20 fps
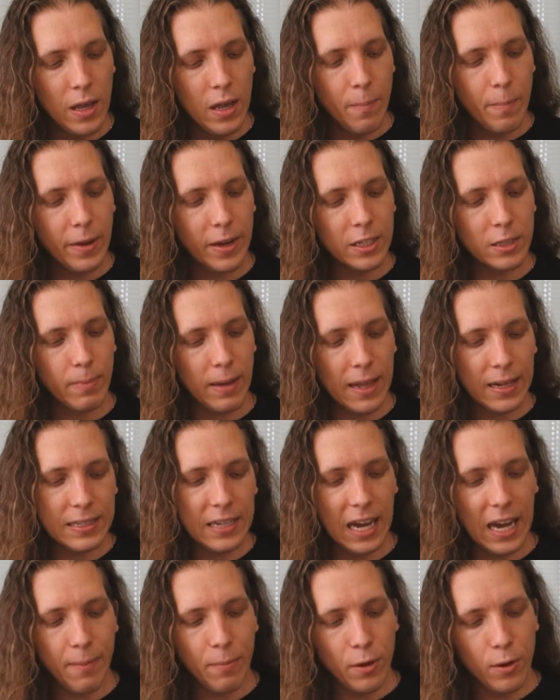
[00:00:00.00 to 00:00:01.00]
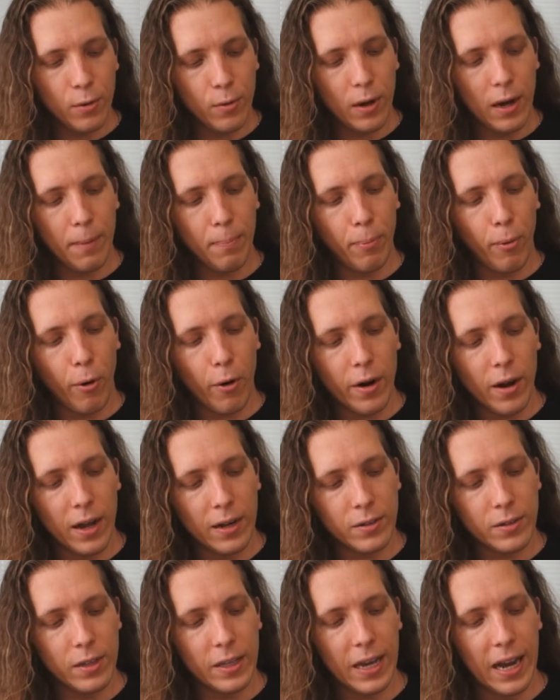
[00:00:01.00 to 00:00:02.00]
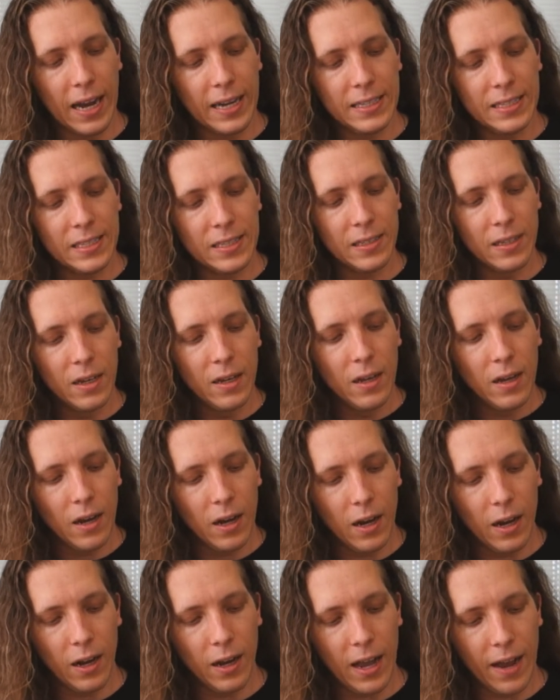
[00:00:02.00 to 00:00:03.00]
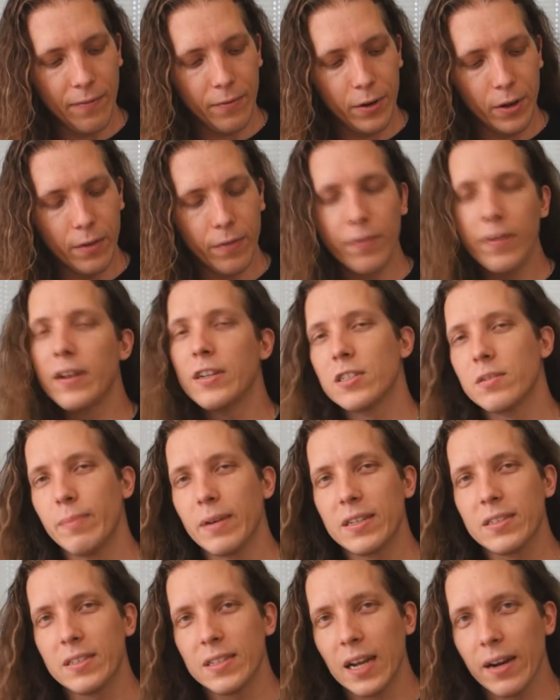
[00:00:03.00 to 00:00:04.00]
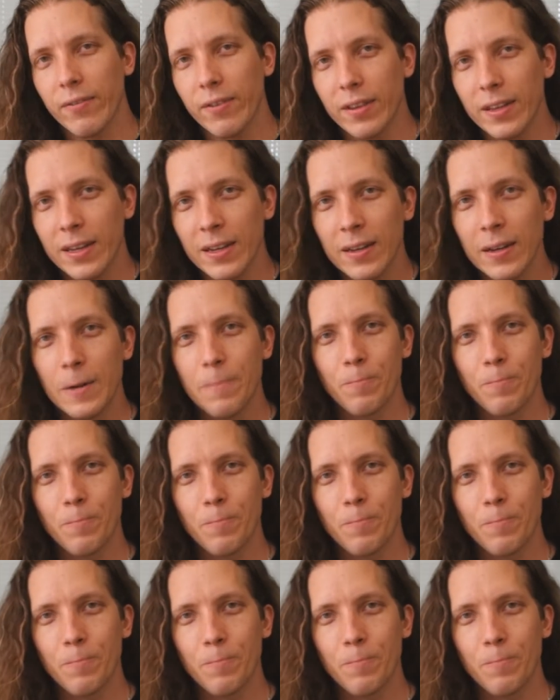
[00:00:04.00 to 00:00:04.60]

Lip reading: because by the time you pour it onto the ice, after you finish mixing everything,